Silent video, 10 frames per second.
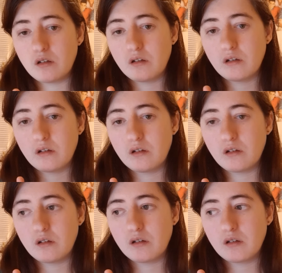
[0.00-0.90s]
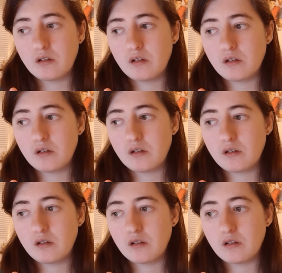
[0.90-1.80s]

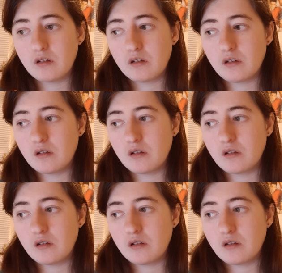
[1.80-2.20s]
No one is speaking in this clip.